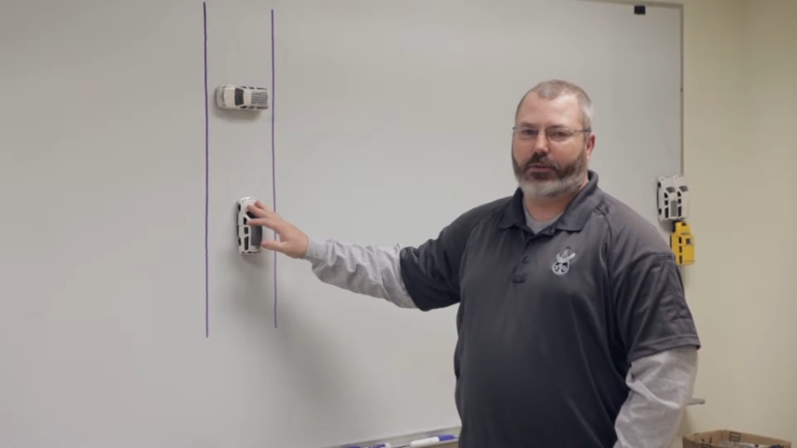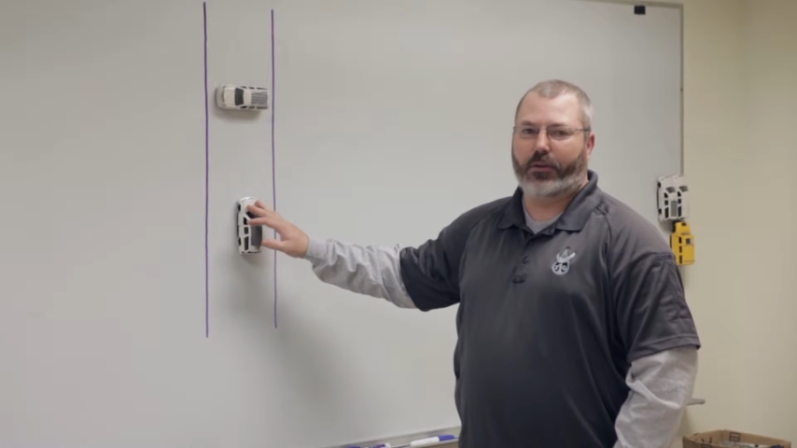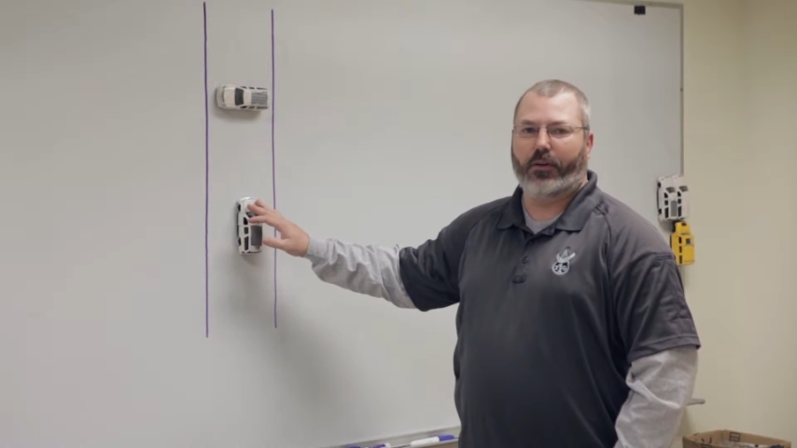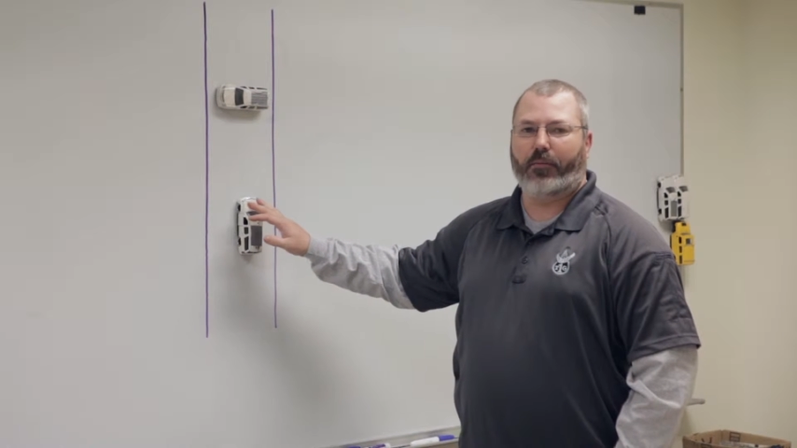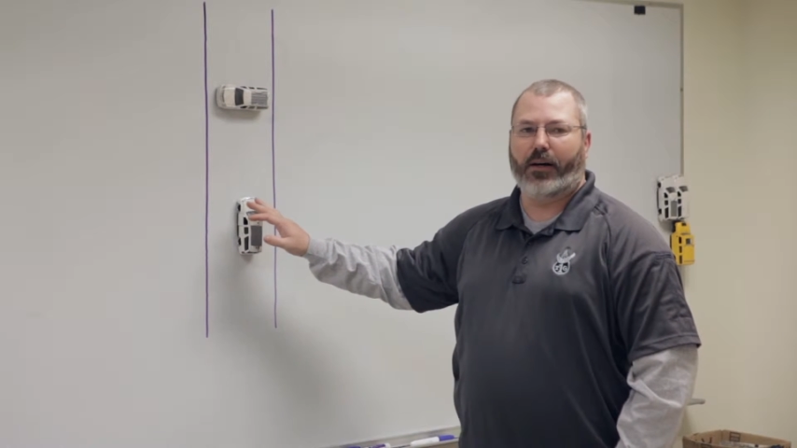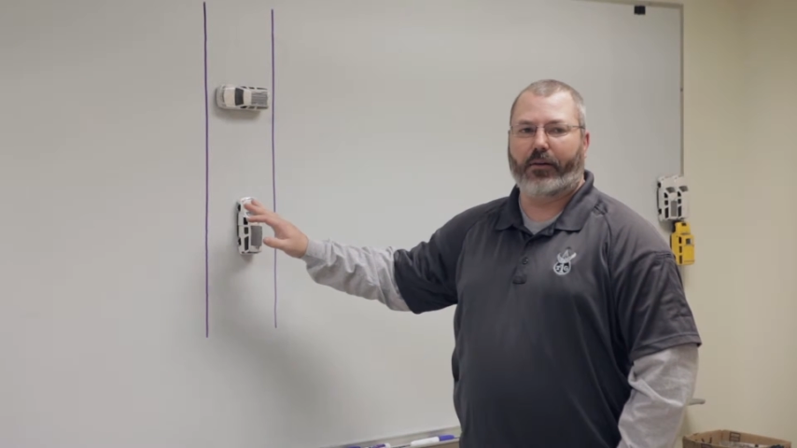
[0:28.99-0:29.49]
know
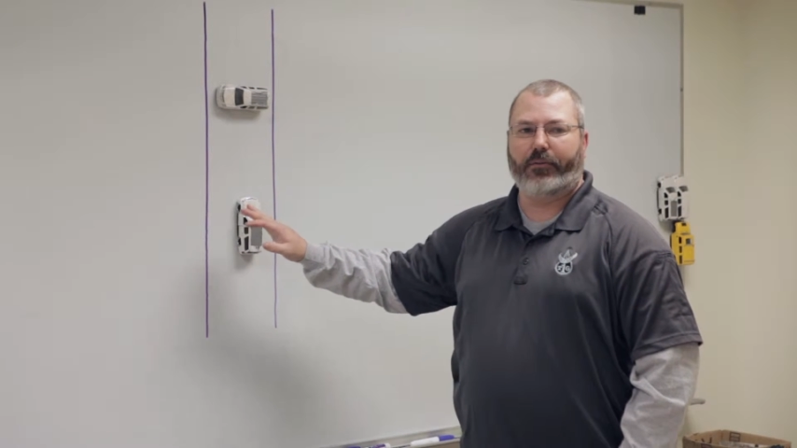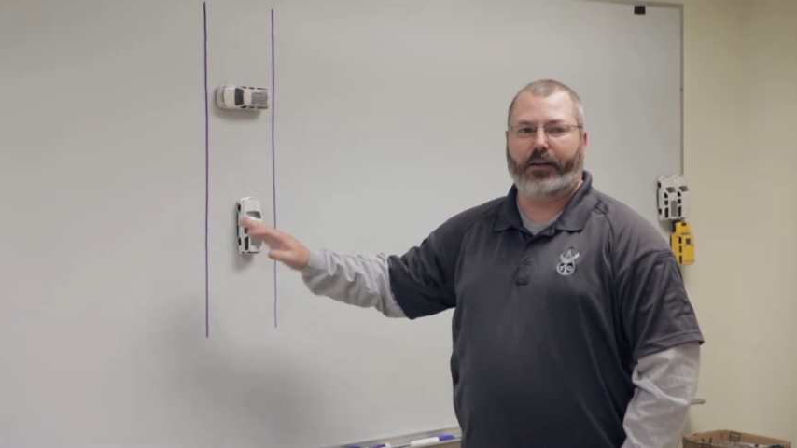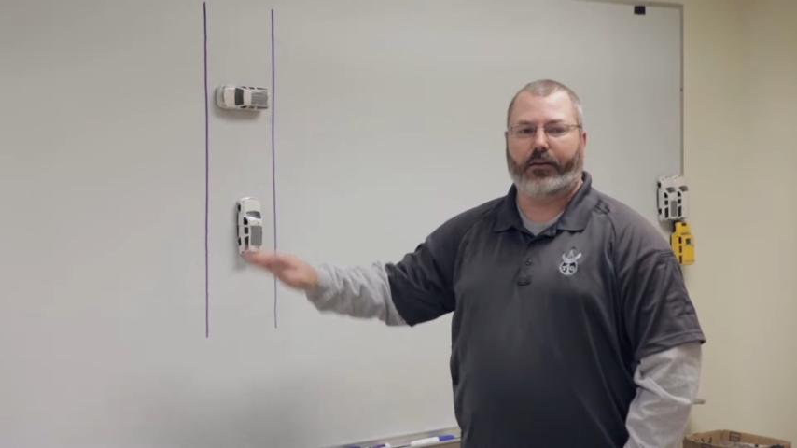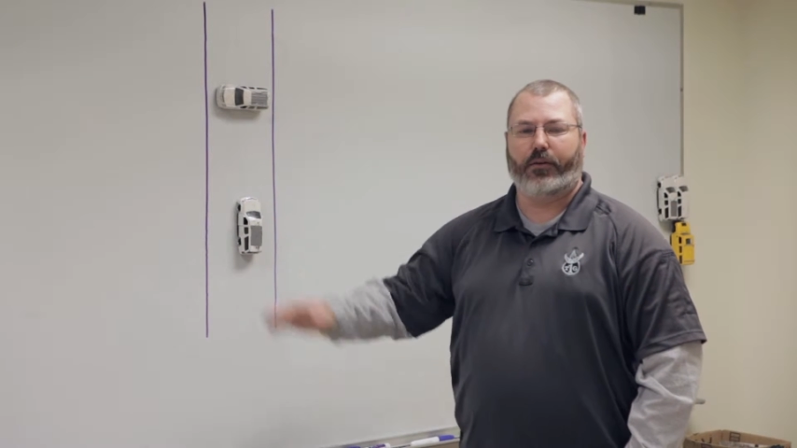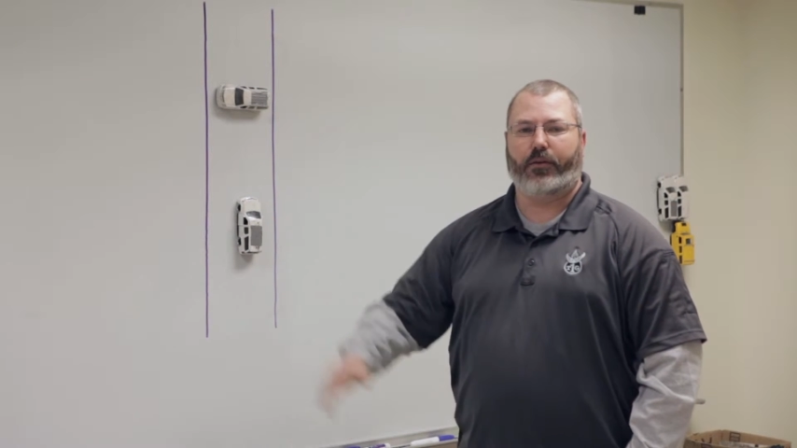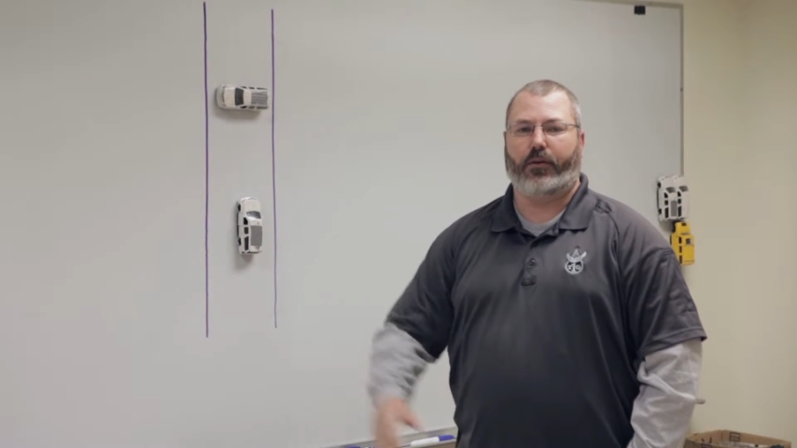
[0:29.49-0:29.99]
on my
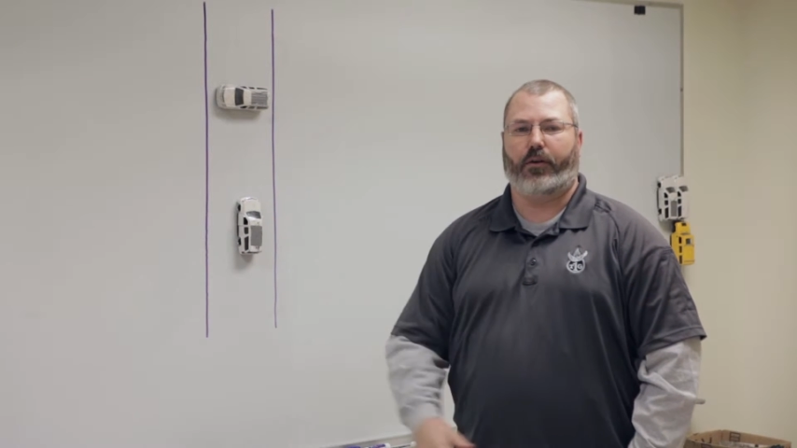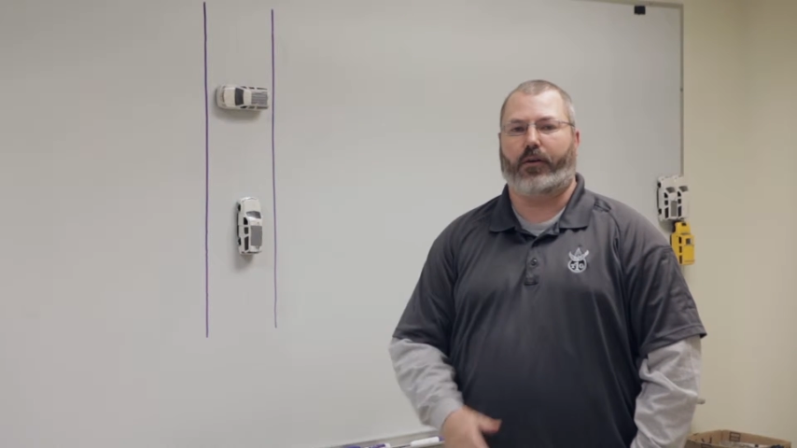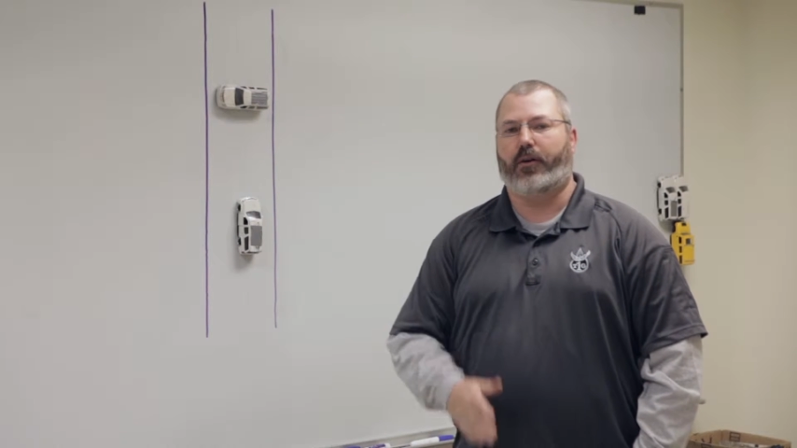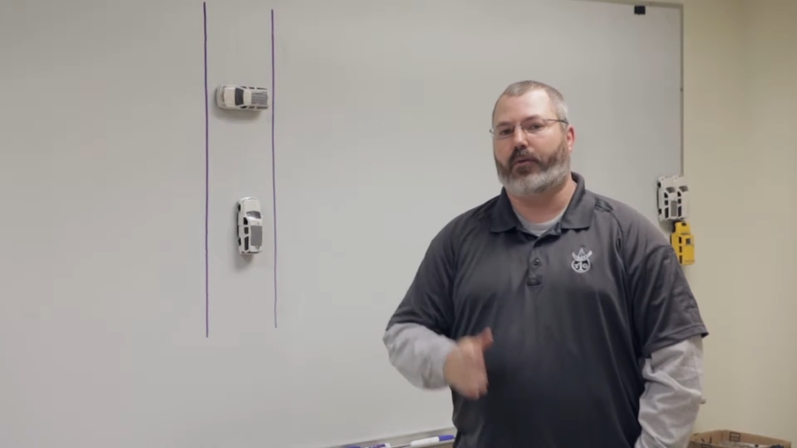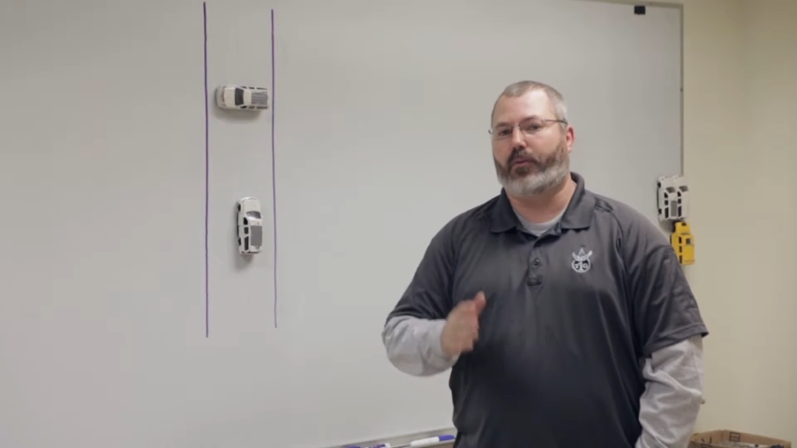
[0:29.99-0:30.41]
vehicle are